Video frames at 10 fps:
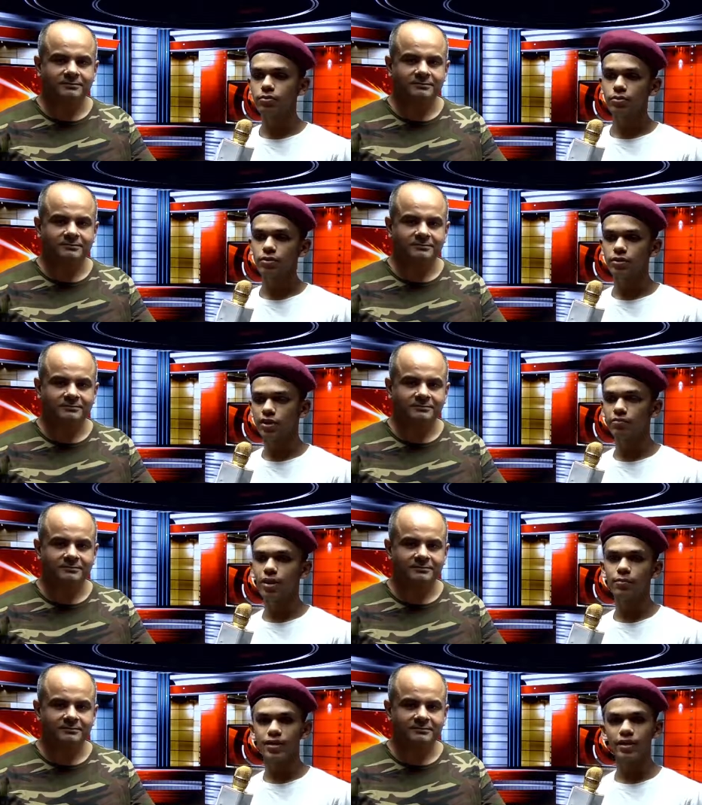Speaker 1: serve my
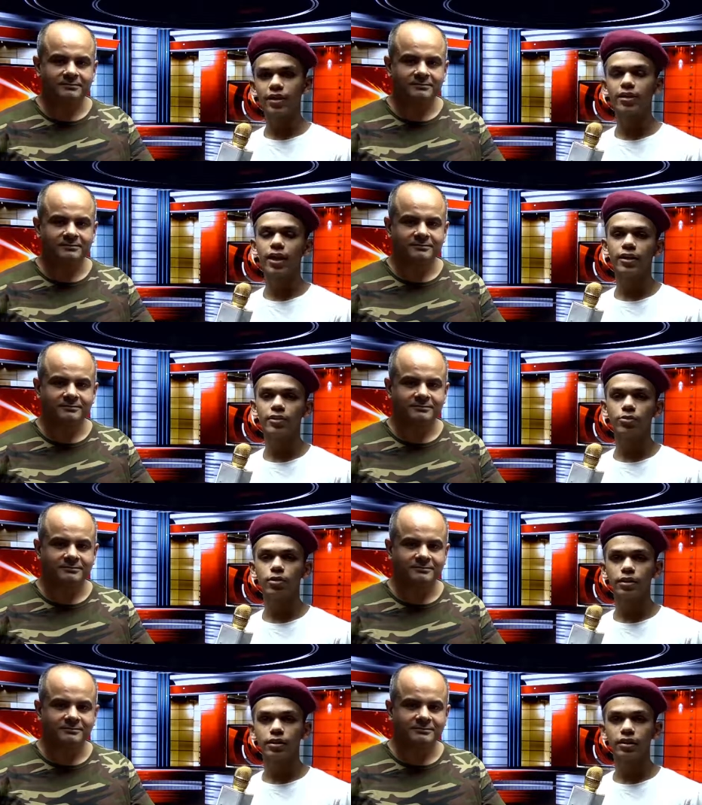motherland and to earn
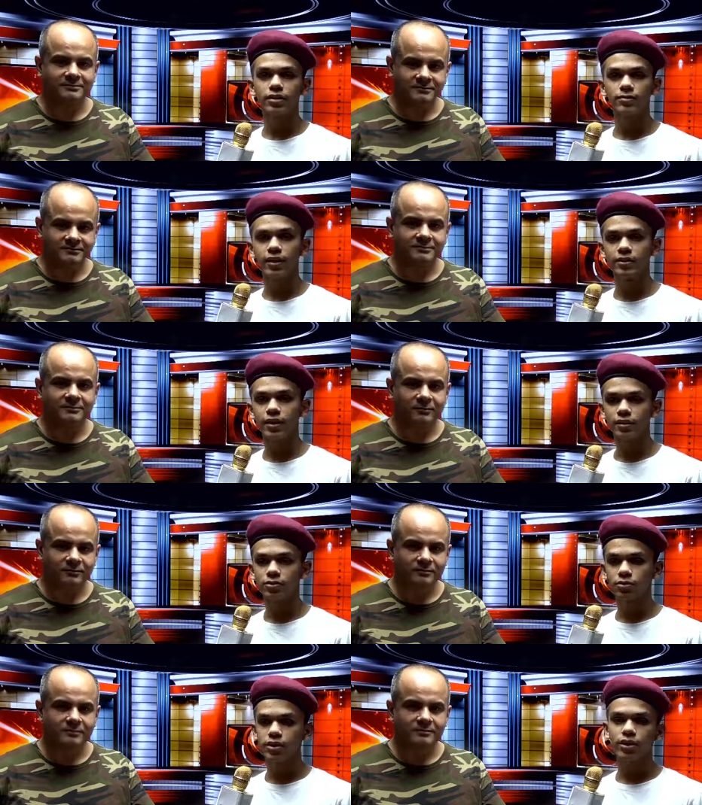that respect that is
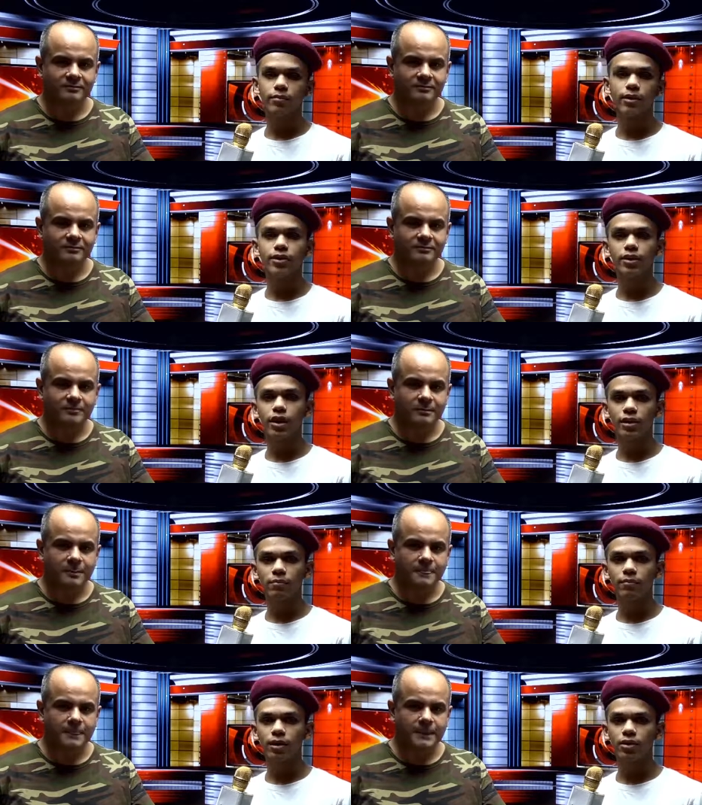only earned by the army
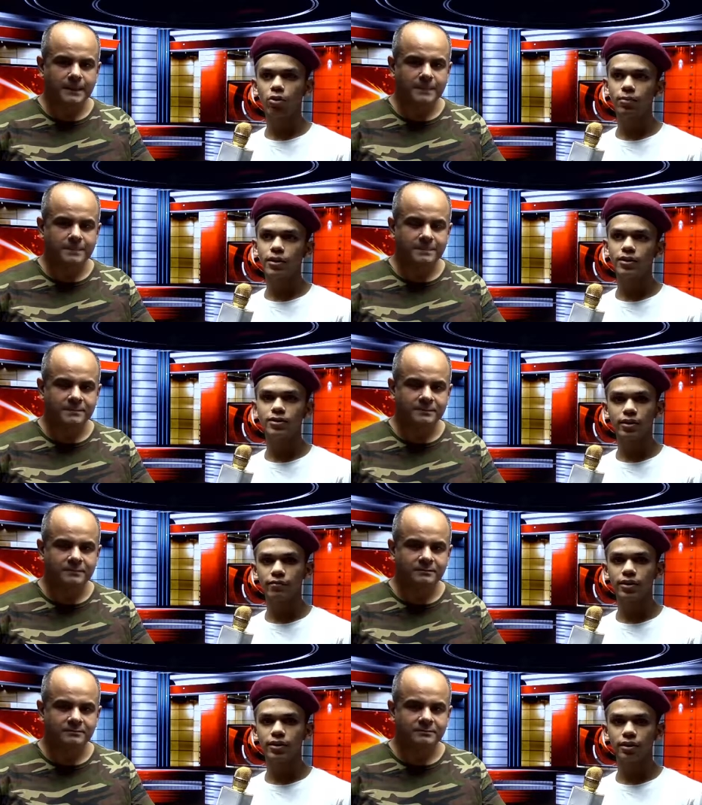man, not by the
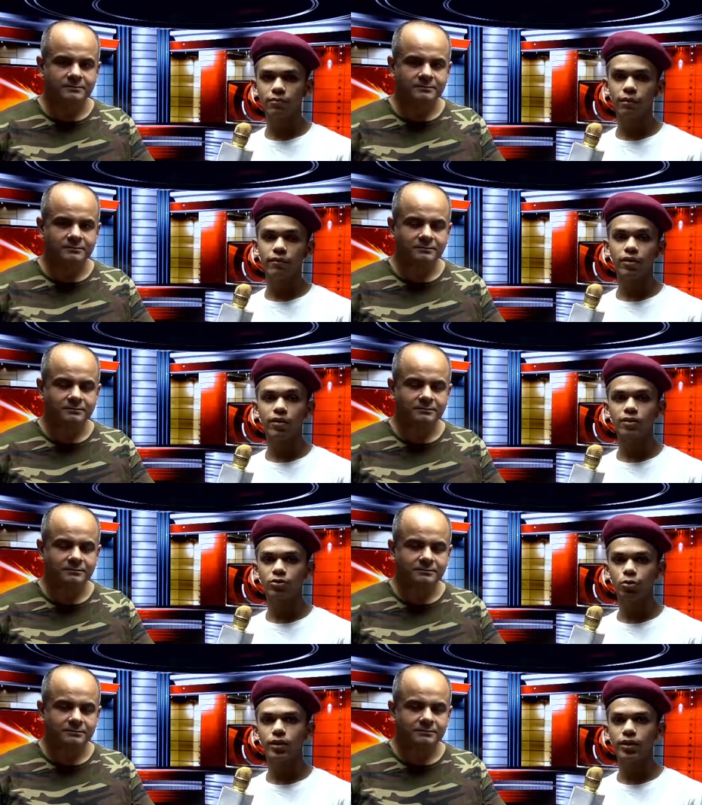civil. By working so
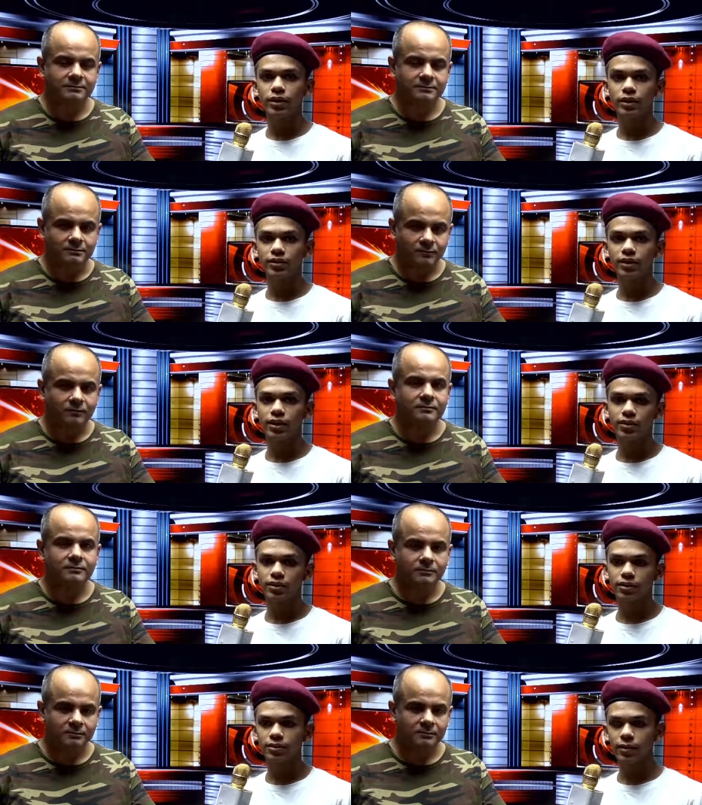many years that the
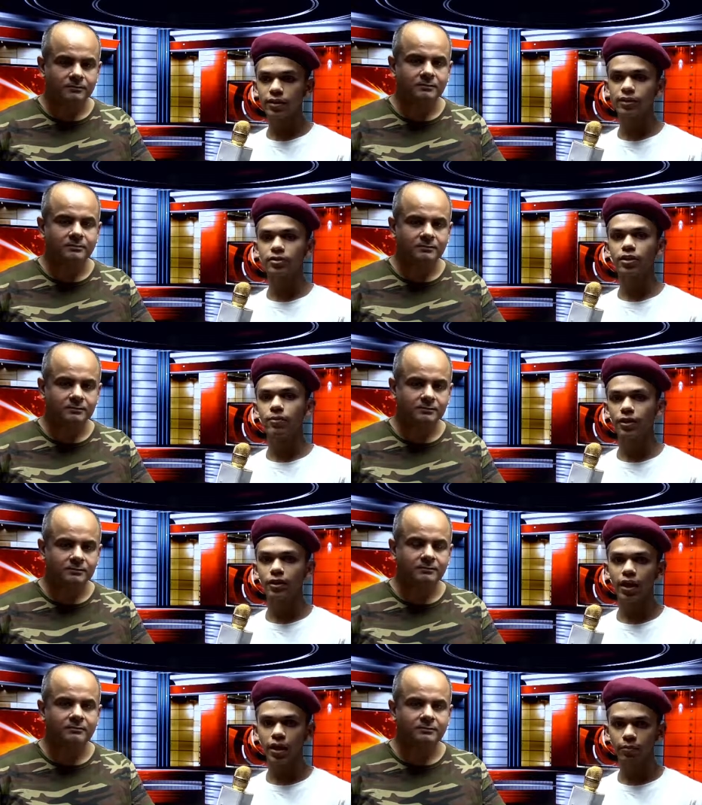respect is earned by the
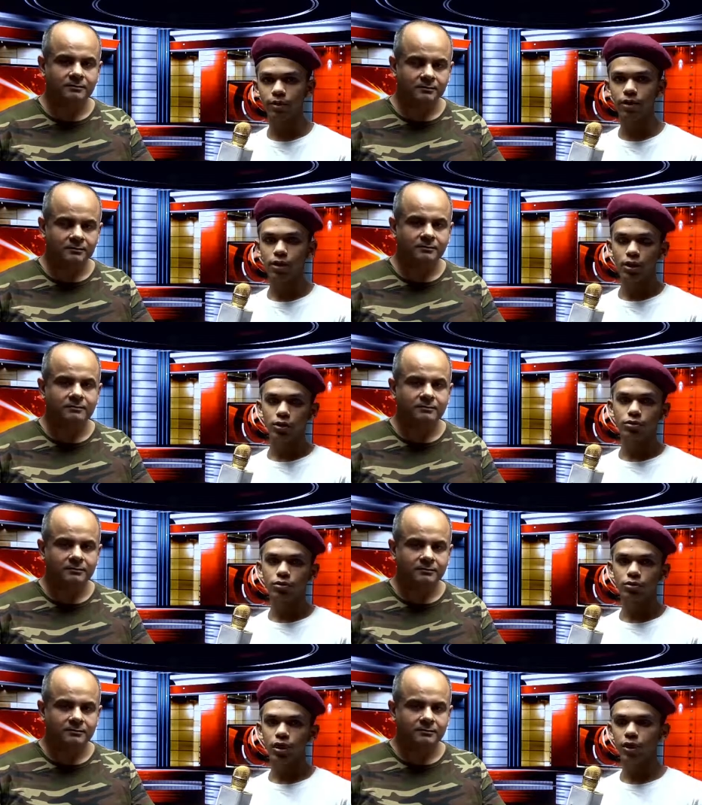army.
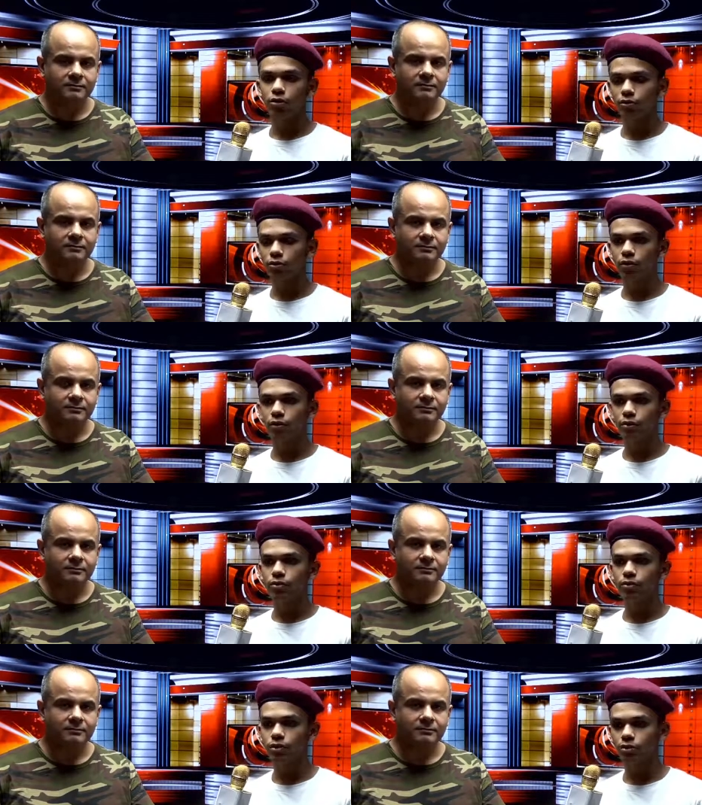So I also want to
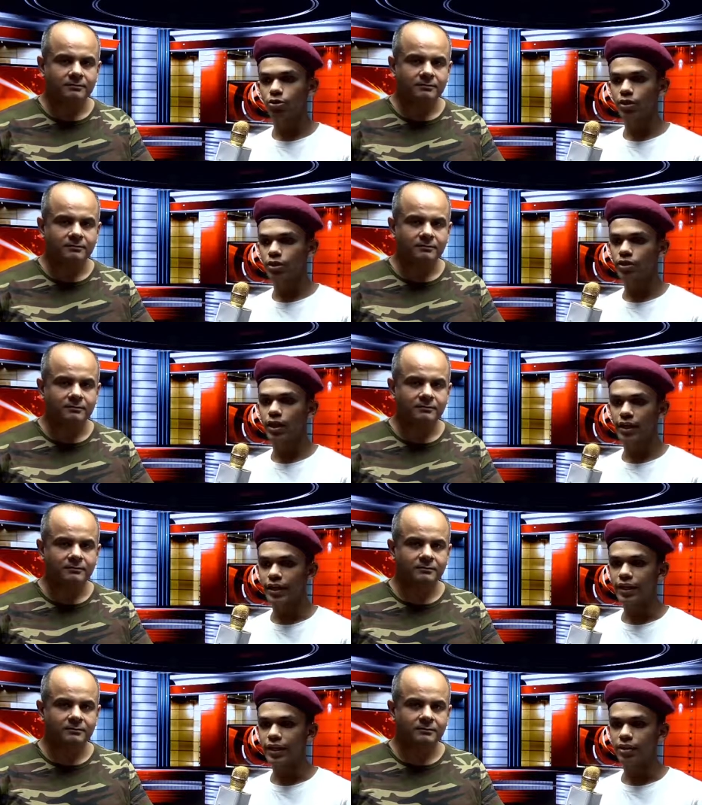join the
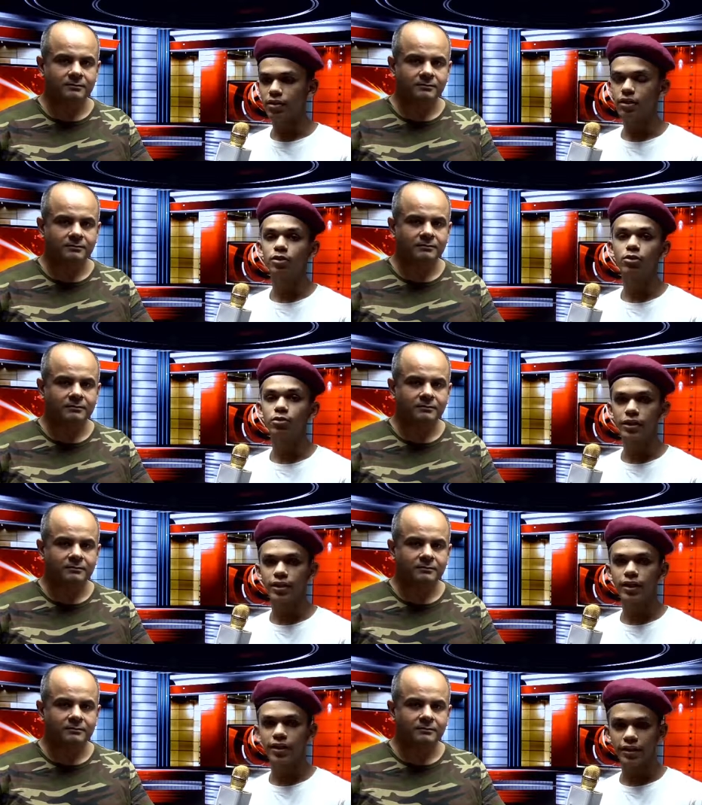NDA, to clear the
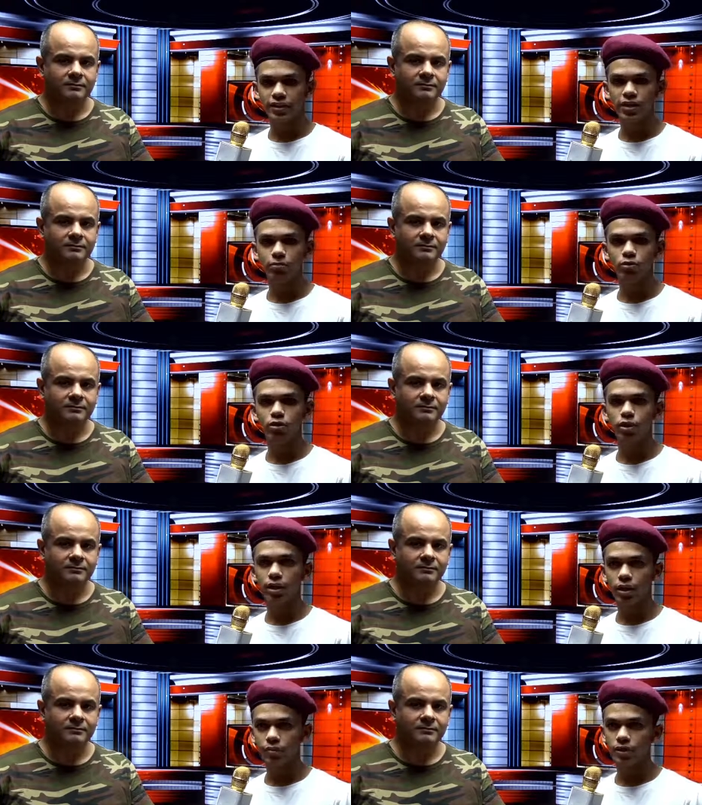NDA exam to join
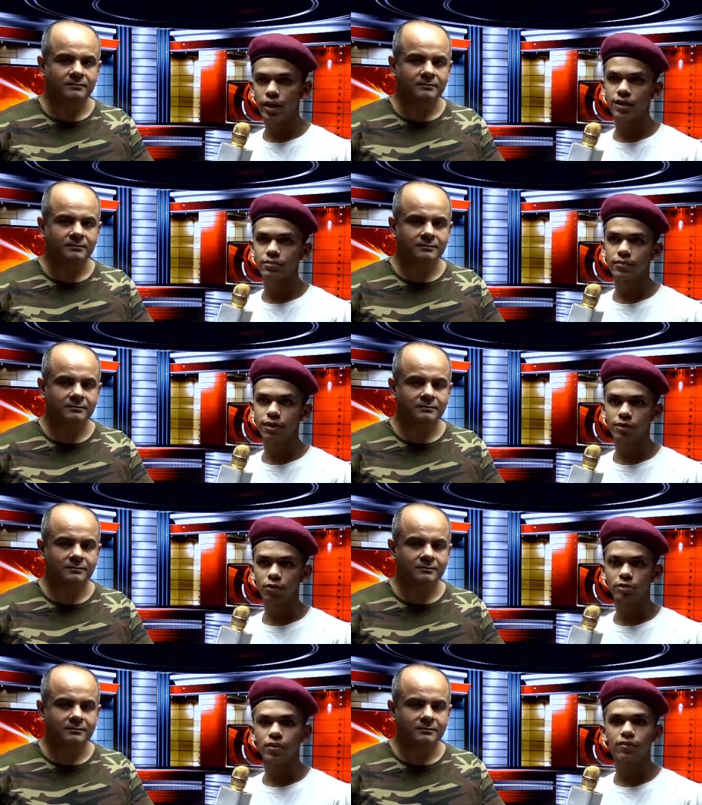army, as it was
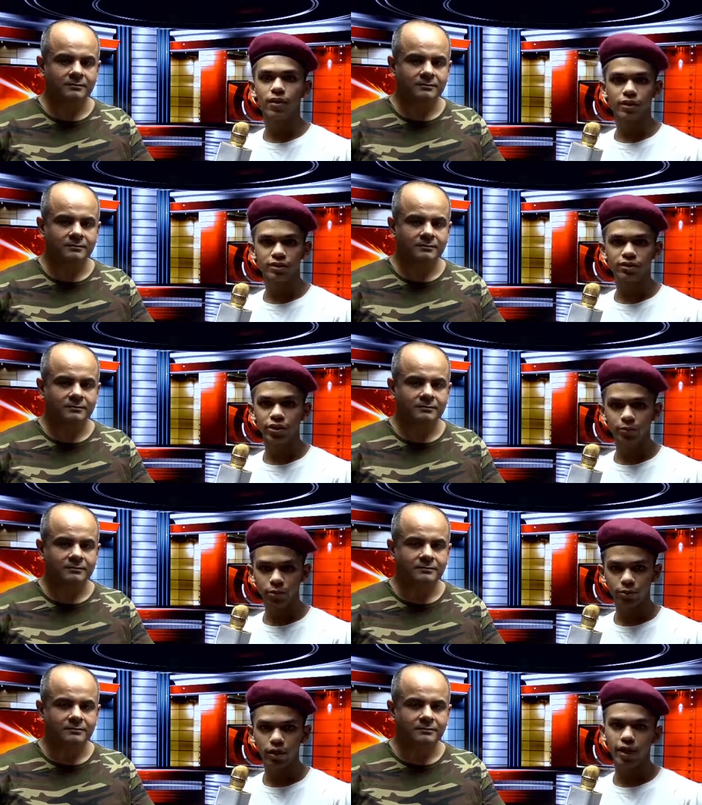my father's dream
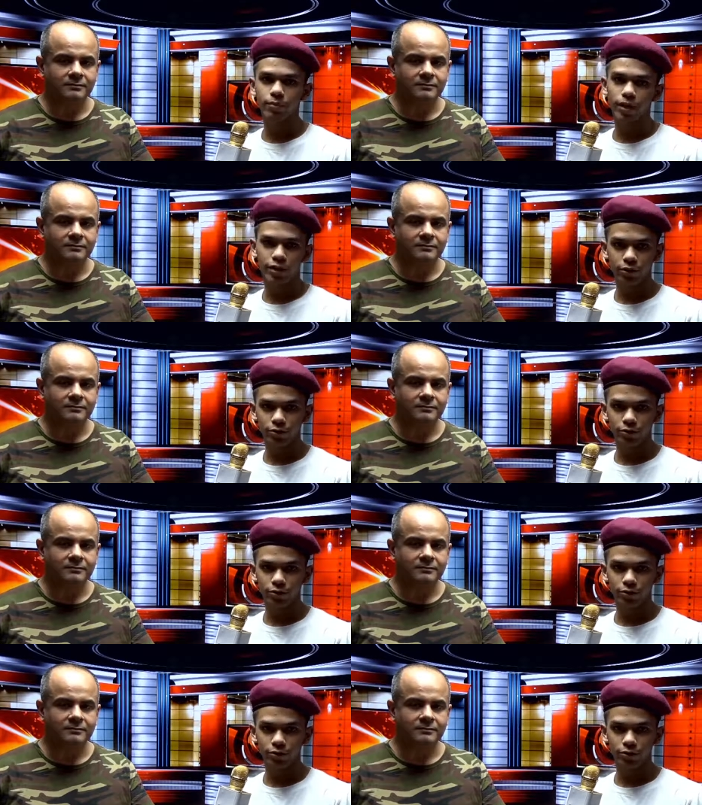too and mine too.